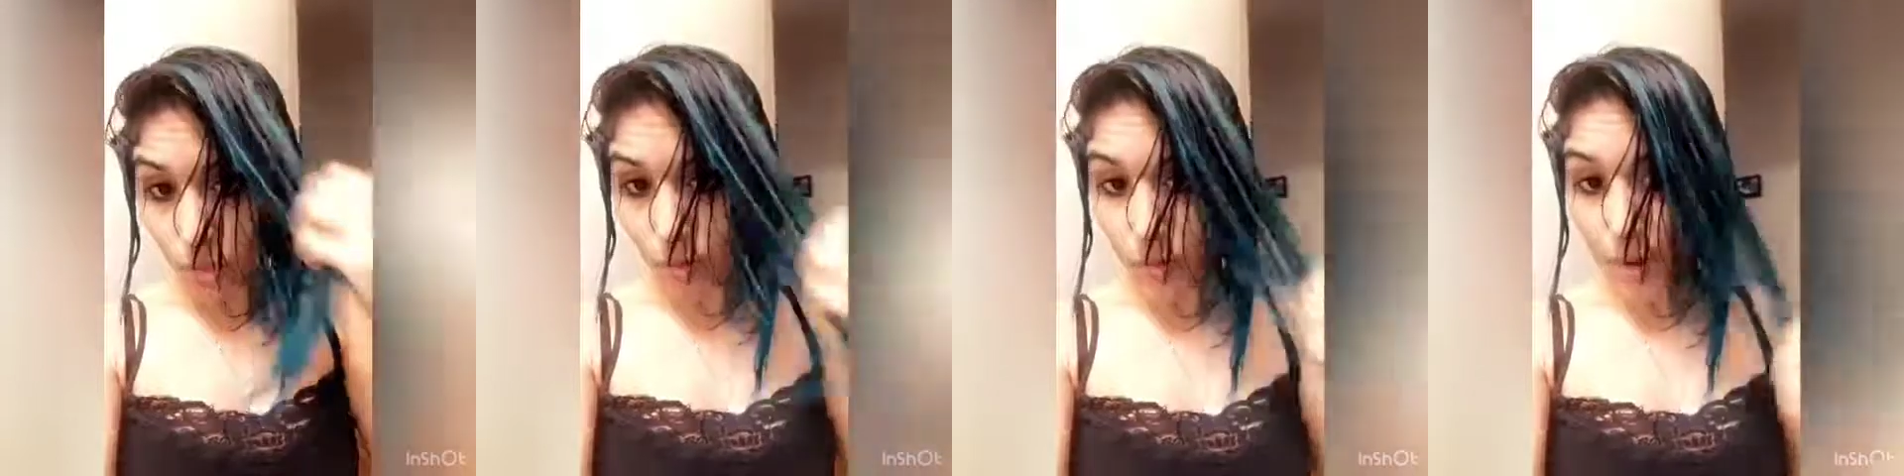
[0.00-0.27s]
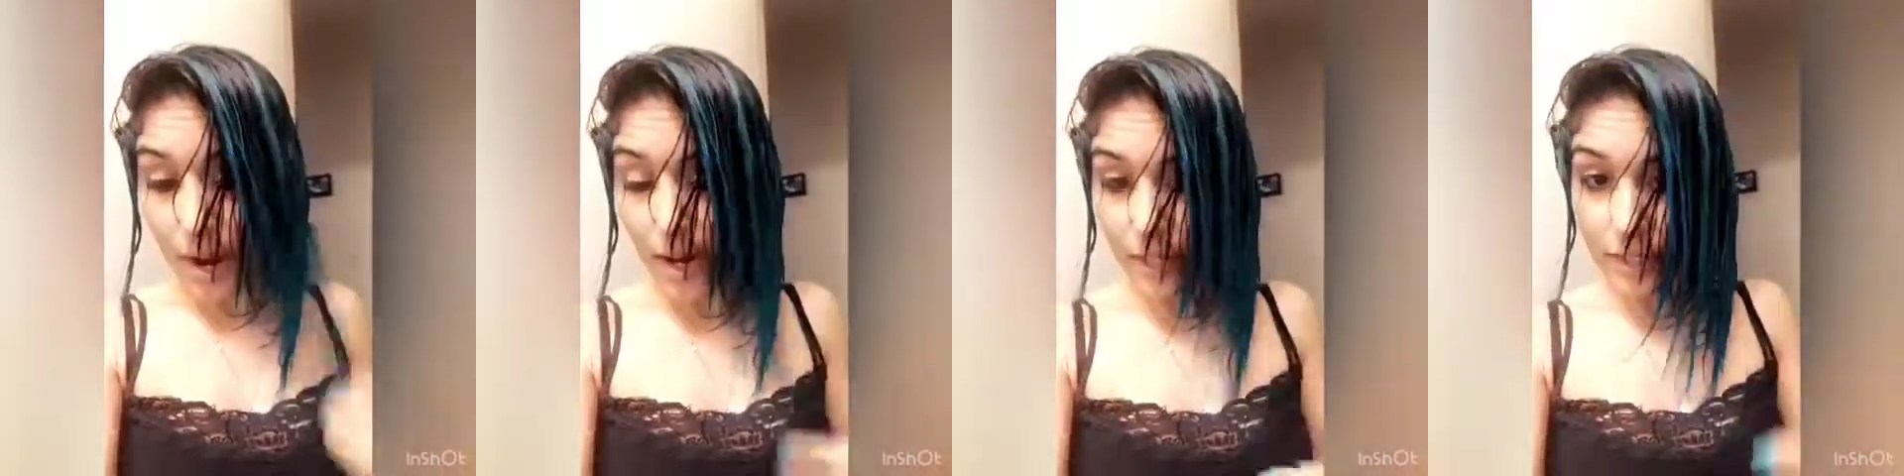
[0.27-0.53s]
So
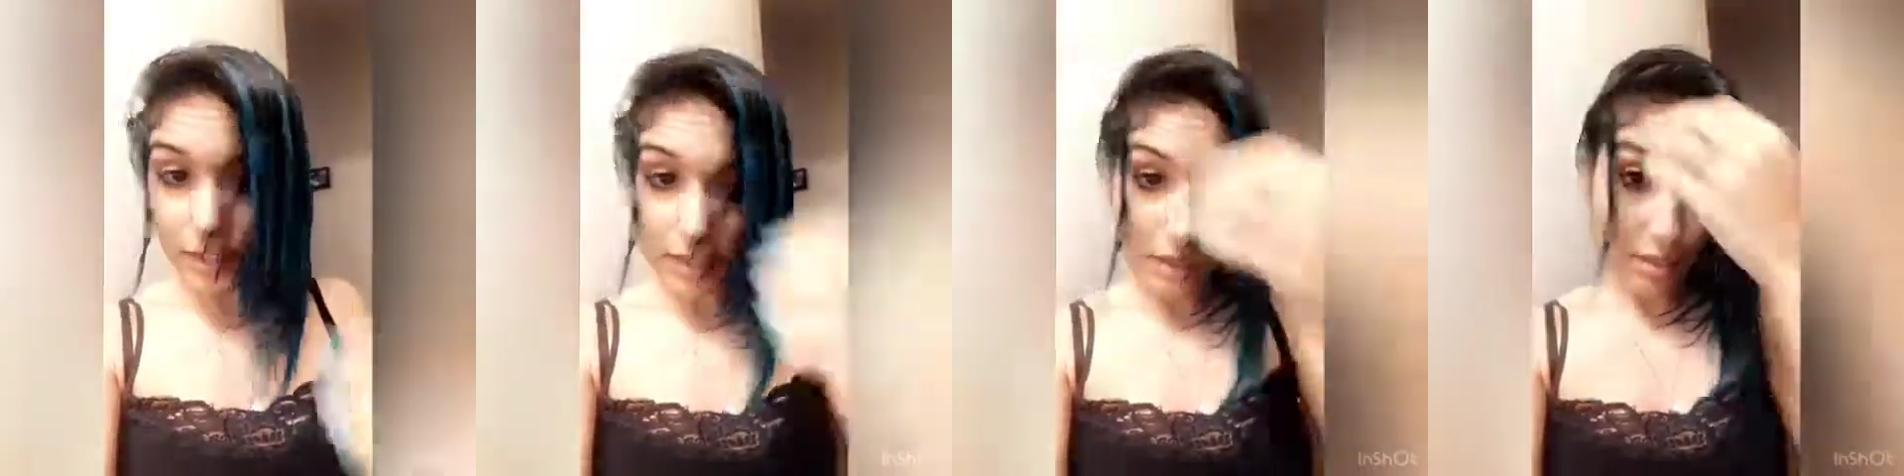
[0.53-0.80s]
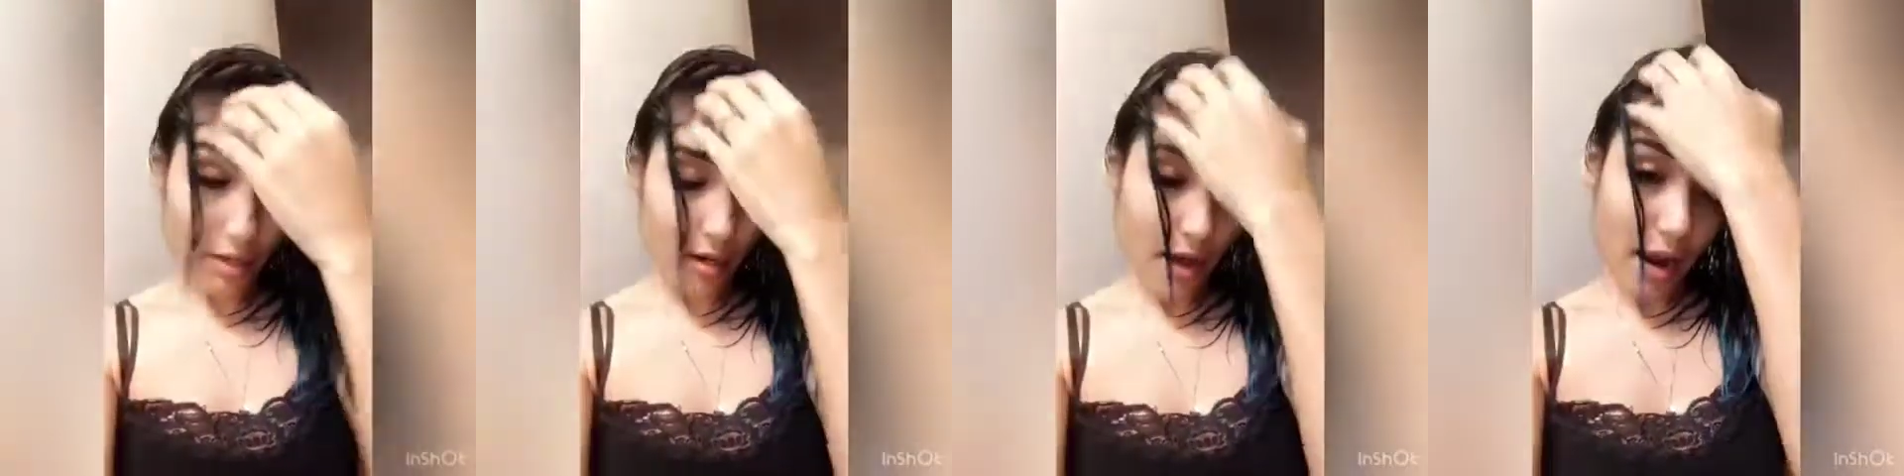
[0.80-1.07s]
I
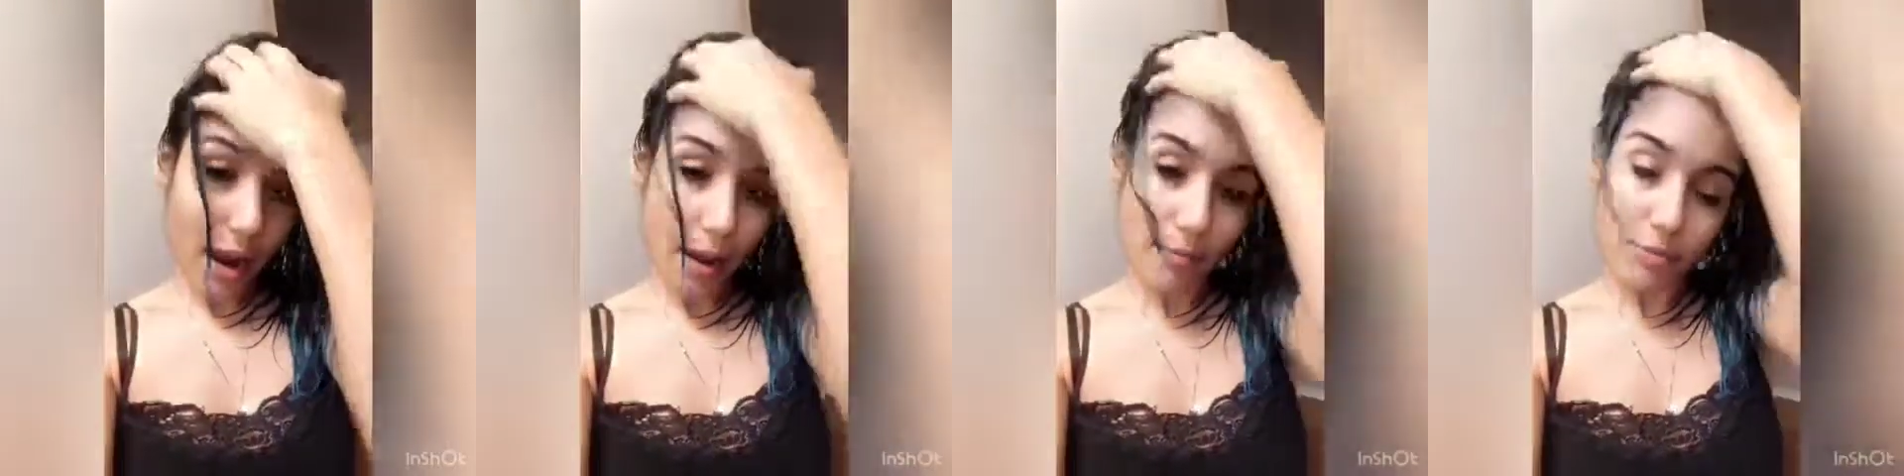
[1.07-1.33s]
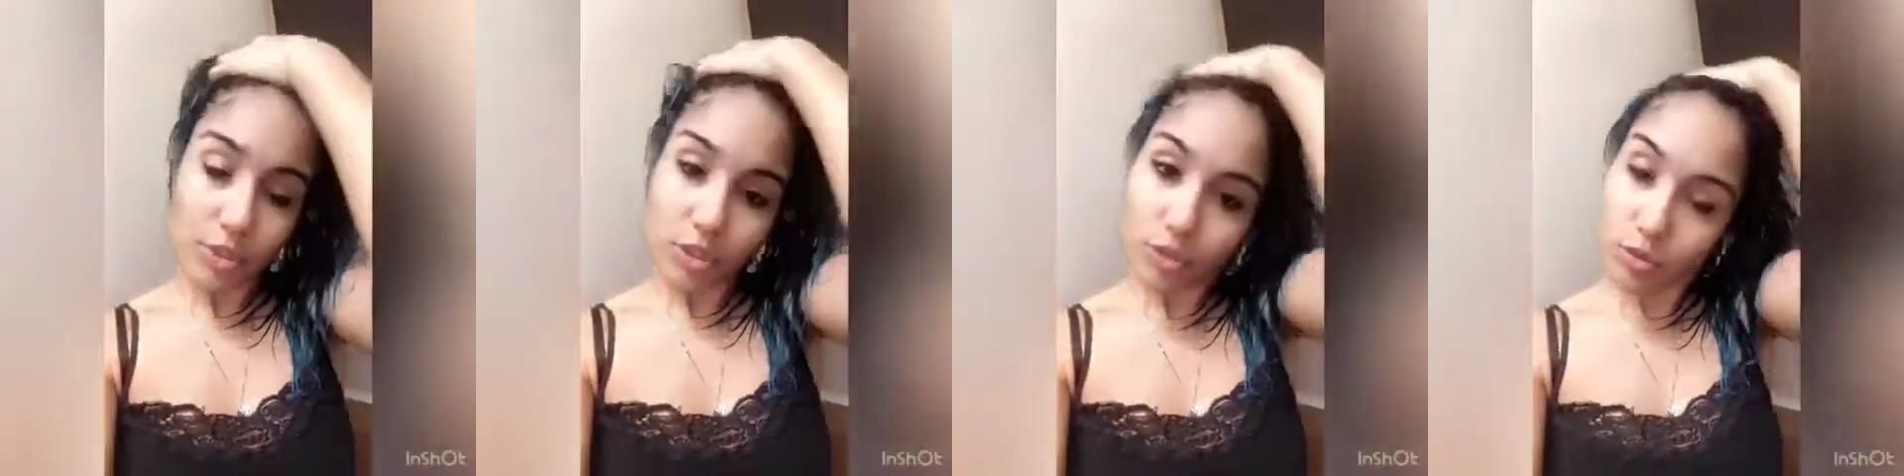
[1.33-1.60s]
can
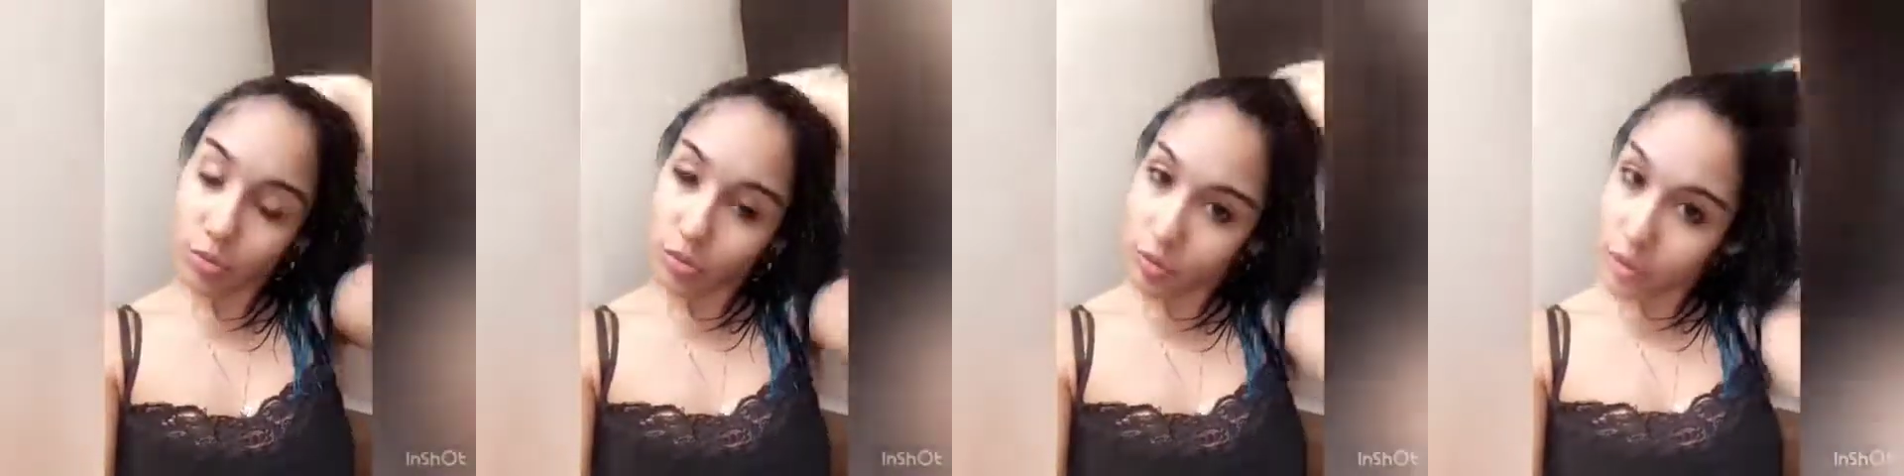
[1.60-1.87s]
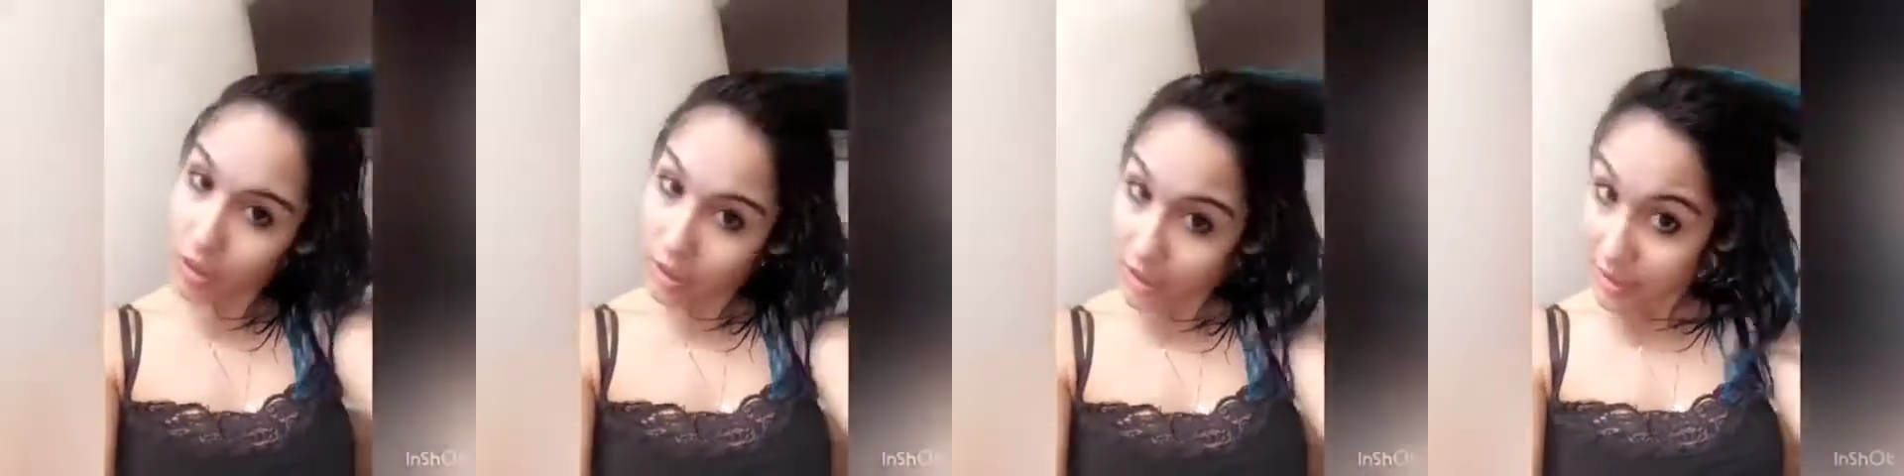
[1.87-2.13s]

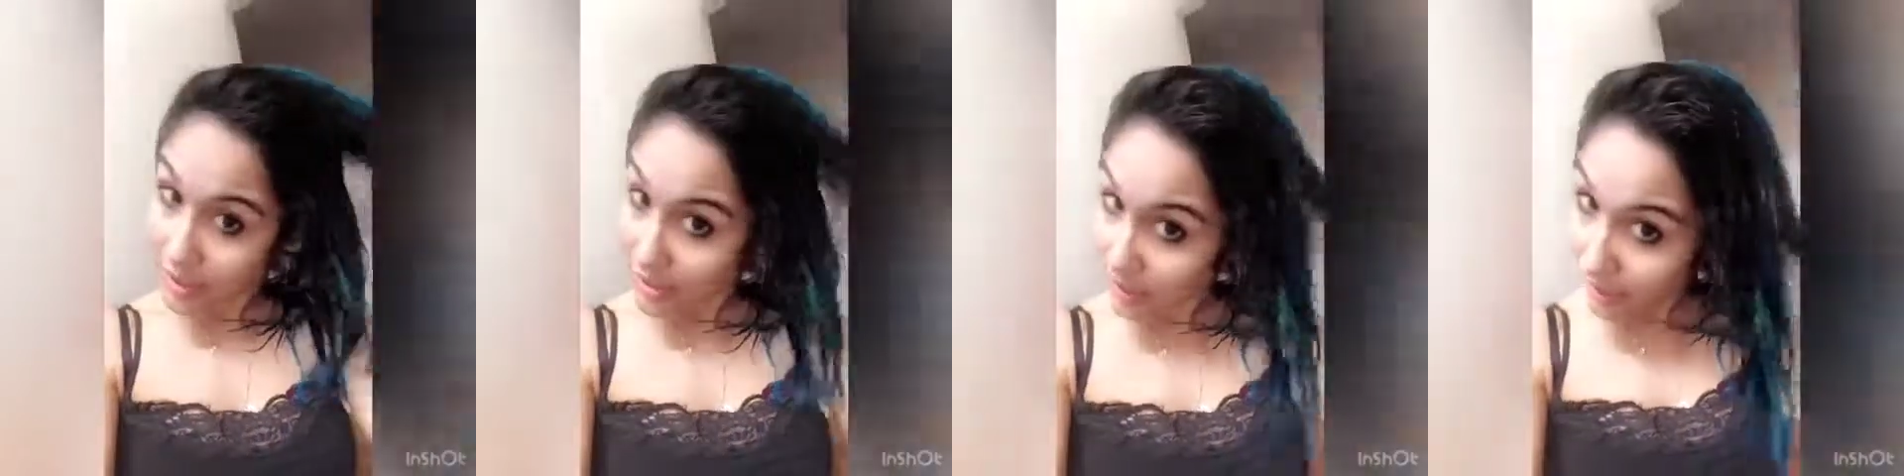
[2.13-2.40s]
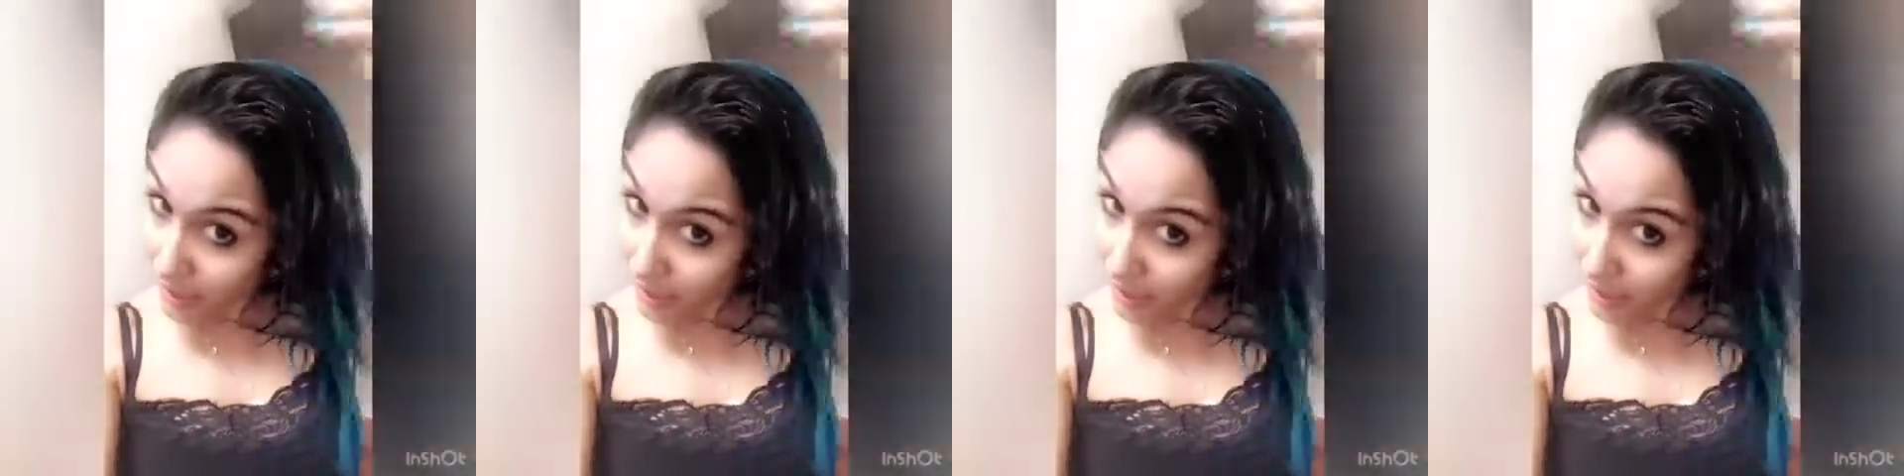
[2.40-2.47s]
absolutely